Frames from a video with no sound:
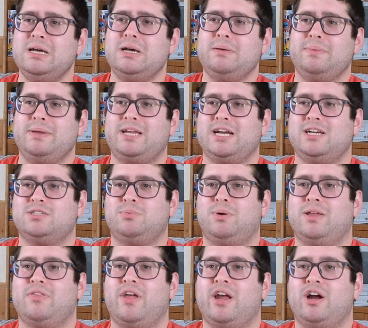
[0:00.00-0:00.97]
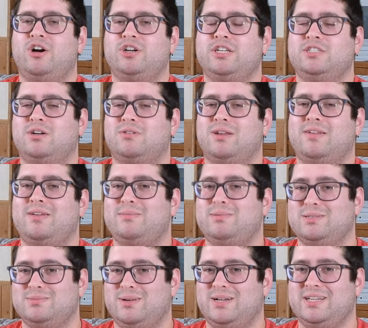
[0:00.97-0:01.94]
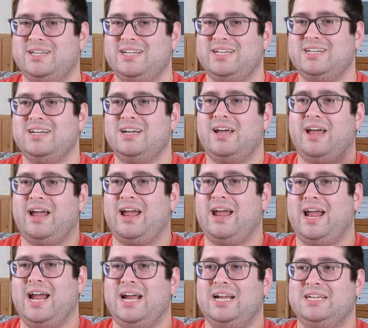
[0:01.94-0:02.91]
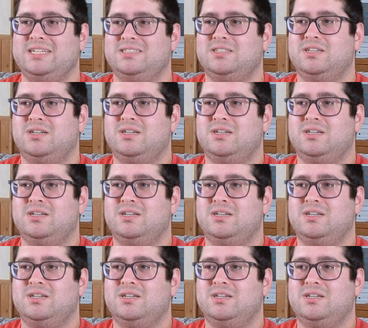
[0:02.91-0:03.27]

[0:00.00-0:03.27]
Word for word: Because what they already don't have that much money, and